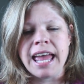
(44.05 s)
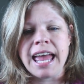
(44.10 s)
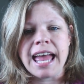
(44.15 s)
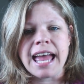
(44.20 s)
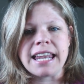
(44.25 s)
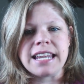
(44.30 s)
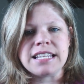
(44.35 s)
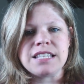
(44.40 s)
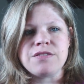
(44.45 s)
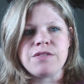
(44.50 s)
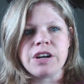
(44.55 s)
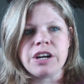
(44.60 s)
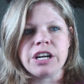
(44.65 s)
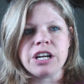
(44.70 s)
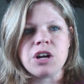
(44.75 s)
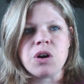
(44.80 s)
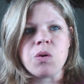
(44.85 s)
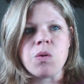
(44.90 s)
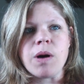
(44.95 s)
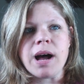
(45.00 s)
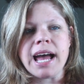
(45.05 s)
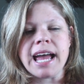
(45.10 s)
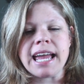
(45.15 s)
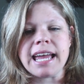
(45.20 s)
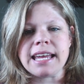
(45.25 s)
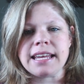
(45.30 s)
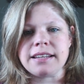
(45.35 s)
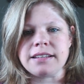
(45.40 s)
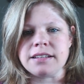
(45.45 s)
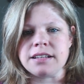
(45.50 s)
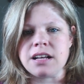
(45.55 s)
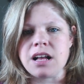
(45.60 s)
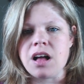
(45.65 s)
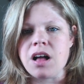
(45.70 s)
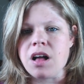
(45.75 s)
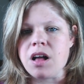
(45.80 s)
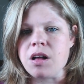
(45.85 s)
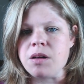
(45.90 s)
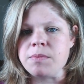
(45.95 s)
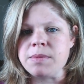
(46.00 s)
And it's very quiet and
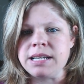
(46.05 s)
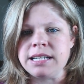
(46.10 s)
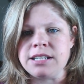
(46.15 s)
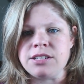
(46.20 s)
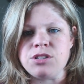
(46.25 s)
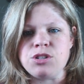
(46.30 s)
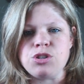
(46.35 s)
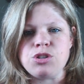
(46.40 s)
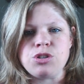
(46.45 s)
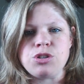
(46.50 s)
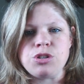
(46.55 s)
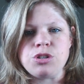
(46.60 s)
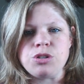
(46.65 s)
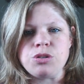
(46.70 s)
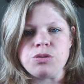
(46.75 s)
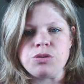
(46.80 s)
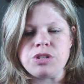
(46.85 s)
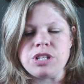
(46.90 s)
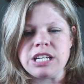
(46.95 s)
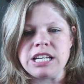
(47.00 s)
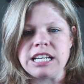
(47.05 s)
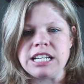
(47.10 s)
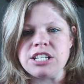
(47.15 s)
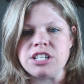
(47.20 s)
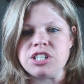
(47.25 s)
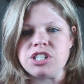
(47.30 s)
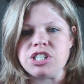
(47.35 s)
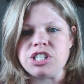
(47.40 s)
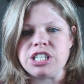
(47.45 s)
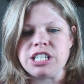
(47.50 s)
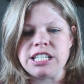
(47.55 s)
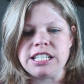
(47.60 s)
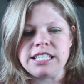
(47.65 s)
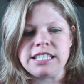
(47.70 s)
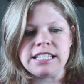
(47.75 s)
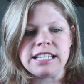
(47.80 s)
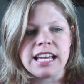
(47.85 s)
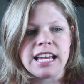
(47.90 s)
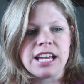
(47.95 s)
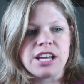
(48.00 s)
calming and soothing.
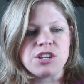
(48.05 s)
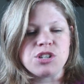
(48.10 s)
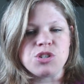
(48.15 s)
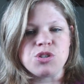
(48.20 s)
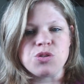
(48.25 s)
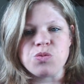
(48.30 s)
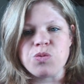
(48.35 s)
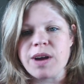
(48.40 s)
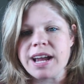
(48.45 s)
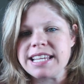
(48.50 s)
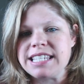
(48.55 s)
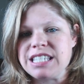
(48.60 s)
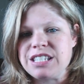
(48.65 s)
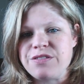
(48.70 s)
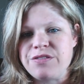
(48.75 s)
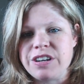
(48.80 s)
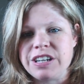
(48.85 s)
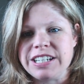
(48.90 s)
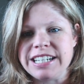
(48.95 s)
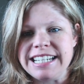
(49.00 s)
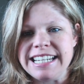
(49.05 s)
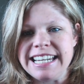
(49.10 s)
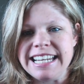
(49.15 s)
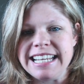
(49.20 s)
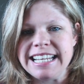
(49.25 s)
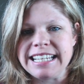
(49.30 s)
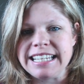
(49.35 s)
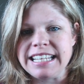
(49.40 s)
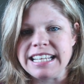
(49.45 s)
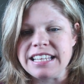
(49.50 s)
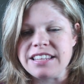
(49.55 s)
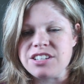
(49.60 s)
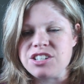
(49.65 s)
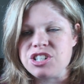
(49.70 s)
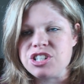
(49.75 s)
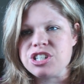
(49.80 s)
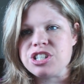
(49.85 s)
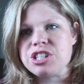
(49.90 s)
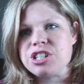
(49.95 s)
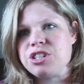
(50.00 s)
She's dressed very neatly. The
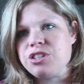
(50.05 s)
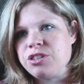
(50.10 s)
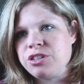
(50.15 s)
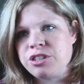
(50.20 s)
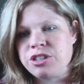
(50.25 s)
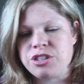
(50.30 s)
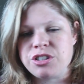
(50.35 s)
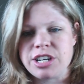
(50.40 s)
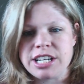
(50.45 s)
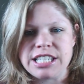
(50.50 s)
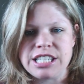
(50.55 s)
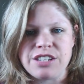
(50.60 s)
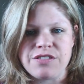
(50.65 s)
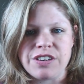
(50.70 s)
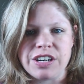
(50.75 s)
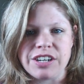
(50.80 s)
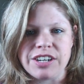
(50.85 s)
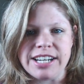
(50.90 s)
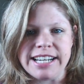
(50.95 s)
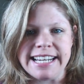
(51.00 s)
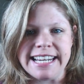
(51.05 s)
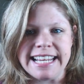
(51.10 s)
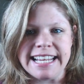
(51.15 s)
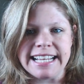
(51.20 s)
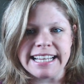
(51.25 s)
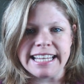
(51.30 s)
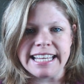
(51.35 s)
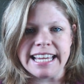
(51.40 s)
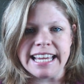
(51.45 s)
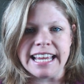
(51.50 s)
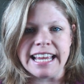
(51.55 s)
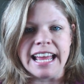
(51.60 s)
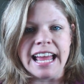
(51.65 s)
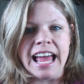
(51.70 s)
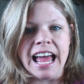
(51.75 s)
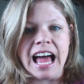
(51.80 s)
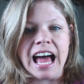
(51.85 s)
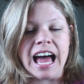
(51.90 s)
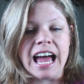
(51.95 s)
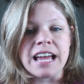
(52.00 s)
children are dressed very neatly.
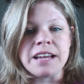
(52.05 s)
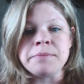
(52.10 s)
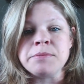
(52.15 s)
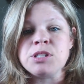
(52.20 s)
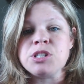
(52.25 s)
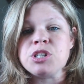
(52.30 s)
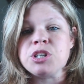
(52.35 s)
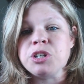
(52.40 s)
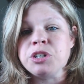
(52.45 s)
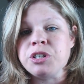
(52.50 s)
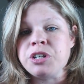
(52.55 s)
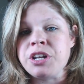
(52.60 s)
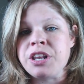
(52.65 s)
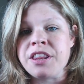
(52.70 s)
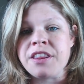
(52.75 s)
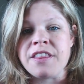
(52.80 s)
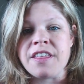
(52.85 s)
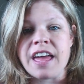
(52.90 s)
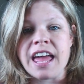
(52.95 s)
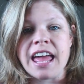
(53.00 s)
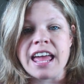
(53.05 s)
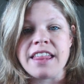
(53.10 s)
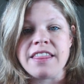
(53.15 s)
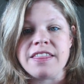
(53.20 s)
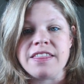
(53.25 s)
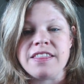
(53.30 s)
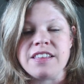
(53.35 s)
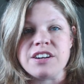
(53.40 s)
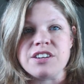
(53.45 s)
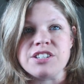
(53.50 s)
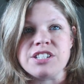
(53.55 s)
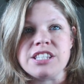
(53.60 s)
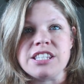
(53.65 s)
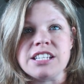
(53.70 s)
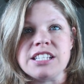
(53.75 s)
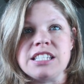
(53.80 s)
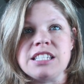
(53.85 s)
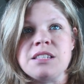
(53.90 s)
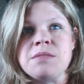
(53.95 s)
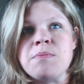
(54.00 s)
I am certain that there's the
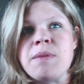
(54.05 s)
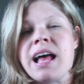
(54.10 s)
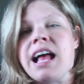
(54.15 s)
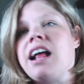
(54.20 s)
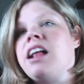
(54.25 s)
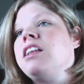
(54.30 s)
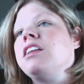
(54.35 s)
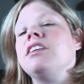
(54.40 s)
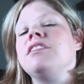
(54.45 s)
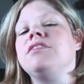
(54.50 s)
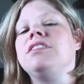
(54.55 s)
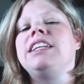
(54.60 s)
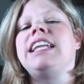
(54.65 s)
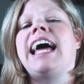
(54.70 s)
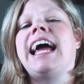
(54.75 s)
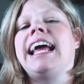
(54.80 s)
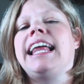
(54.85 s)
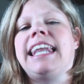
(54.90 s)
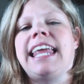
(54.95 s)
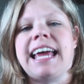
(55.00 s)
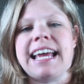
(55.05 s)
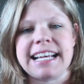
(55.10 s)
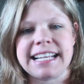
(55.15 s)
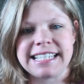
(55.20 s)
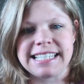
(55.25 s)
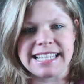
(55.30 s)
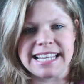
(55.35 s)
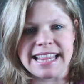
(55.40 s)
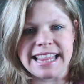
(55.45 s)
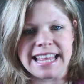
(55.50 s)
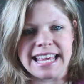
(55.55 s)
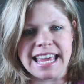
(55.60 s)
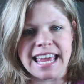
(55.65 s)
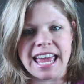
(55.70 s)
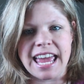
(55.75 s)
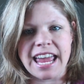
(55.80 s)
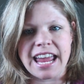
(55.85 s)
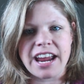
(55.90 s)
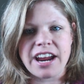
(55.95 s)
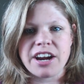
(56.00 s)
smell of lilacs in the
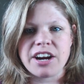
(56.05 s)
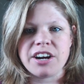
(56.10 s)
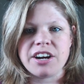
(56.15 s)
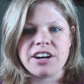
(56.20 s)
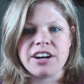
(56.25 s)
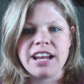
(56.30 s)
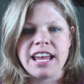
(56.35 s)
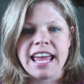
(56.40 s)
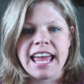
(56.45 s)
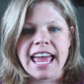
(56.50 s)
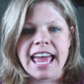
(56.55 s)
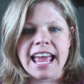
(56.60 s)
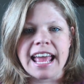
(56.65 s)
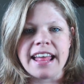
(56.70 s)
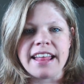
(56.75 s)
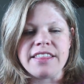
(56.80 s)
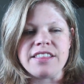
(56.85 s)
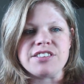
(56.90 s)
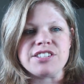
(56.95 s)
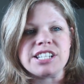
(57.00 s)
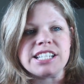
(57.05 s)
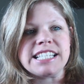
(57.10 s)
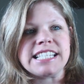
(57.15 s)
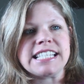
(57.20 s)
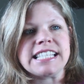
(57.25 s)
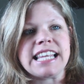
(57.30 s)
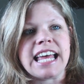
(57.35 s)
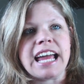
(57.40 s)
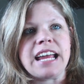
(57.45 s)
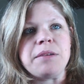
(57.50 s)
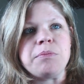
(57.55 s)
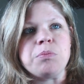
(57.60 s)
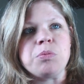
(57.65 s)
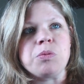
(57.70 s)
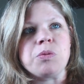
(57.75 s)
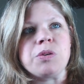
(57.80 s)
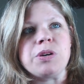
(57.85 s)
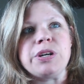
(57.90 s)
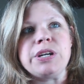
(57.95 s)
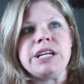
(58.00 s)
air, and there's a slight
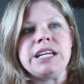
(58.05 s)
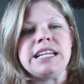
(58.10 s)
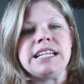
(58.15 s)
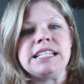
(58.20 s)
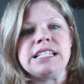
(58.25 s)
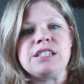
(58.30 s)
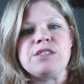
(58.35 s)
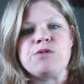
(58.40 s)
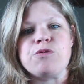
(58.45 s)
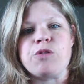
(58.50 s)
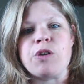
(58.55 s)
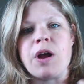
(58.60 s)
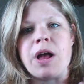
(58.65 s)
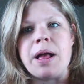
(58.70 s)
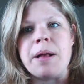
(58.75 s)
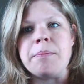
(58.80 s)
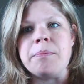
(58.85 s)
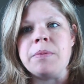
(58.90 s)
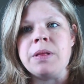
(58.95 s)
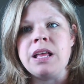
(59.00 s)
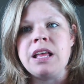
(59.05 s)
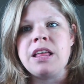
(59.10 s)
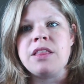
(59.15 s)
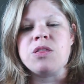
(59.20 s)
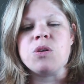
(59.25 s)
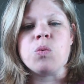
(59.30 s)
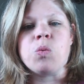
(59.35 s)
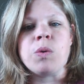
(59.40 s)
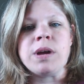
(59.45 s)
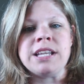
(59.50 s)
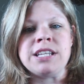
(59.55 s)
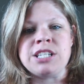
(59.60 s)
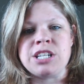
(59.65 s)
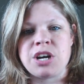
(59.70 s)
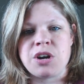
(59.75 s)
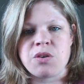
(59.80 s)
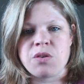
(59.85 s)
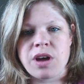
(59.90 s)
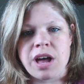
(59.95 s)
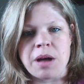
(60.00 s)
breeze from the
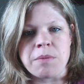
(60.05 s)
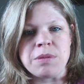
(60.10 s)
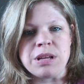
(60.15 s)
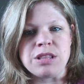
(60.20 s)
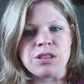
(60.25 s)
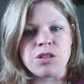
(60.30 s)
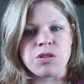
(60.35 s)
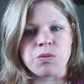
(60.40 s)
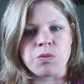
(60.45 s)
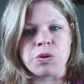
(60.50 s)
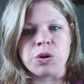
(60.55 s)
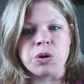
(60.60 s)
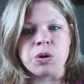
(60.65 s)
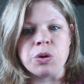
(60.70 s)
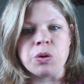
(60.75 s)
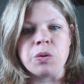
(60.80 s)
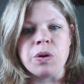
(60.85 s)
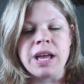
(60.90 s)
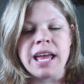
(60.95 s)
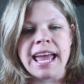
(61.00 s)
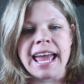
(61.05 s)
window coming through.